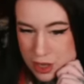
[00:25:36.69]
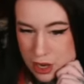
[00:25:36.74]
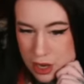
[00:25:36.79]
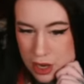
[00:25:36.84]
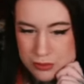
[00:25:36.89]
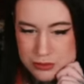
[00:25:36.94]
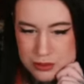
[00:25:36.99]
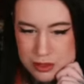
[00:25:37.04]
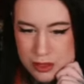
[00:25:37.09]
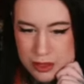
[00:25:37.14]

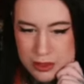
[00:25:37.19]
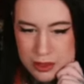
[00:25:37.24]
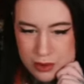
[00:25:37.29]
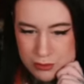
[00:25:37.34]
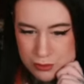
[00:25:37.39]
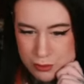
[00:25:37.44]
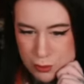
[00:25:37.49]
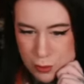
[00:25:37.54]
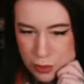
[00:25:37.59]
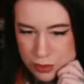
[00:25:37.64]
After
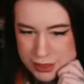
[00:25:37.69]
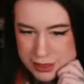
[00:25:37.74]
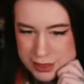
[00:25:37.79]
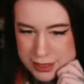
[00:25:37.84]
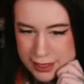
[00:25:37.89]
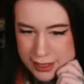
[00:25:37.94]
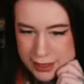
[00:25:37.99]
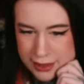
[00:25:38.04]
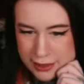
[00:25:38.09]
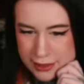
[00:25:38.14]
enough
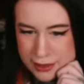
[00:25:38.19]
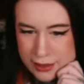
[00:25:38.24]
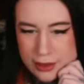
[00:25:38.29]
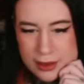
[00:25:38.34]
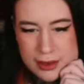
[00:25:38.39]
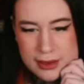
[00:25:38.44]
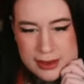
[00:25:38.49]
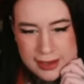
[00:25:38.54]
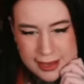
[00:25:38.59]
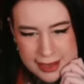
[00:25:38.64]
wanting,
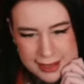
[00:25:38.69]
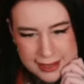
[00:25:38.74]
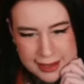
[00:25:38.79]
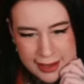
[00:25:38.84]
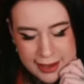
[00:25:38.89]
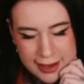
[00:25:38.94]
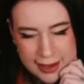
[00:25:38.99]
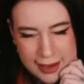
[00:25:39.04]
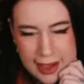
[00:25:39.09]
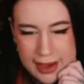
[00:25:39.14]

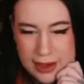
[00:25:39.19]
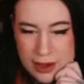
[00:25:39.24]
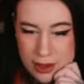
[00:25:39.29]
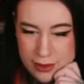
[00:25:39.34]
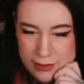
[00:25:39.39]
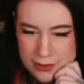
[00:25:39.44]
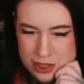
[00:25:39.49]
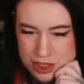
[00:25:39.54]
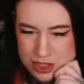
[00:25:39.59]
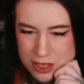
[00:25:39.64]
needing, and
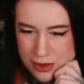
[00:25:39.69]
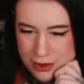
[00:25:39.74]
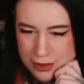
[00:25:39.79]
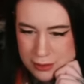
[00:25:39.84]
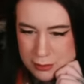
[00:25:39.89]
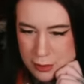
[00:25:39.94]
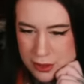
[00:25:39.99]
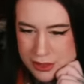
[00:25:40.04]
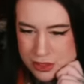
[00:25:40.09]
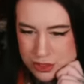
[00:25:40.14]
others
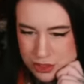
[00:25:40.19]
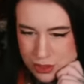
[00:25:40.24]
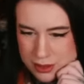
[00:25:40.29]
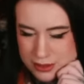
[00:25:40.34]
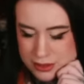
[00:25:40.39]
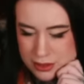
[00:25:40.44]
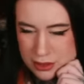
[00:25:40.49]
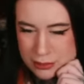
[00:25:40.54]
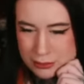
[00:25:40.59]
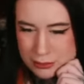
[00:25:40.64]
sharing my
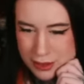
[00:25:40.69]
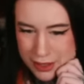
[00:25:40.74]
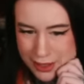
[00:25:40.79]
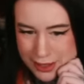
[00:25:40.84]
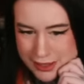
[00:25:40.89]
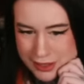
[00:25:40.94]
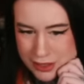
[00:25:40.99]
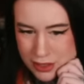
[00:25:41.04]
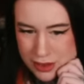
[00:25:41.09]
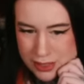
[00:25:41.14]
stress and
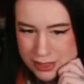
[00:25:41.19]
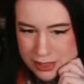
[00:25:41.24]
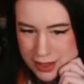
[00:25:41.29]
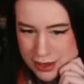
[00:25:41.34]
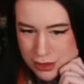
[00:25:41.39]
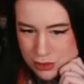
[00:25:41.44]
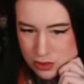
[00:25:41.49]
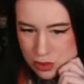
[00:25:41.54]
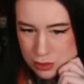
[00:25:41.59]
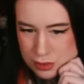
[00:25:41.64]
complaints, I
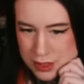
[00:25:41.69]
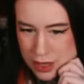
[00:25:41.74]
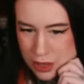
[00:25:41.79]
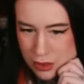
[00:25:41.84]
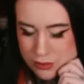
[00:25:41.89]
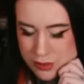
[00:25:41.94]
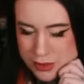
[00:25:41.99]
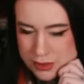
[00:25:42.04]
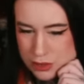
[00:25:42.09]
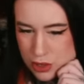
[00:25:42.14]
then dropped out
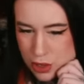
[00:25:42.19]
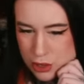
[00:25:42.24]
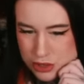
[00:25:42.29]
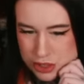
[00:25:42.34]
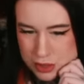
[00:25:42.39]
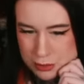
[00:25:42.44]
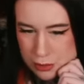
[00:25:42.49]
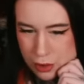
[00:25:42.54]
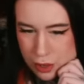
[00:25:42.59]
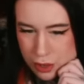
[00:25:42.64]
of his
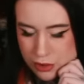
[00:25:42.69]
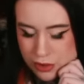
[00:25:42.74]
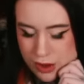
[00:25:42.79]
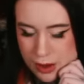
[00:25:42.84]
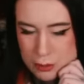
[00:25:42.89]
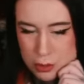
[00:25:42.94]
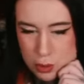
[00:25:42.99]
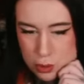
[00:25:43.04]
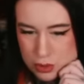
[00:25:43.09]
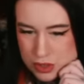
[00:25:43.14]
coaching
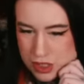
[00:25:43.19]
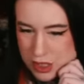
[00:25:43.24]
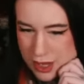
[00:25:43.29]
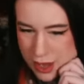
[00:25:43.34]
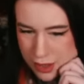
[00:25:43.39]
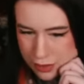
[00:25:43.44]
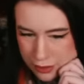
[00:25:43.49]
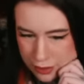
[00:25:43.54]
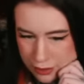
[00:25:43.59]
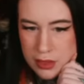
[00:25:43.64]
program
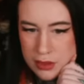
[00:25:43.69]
altogether.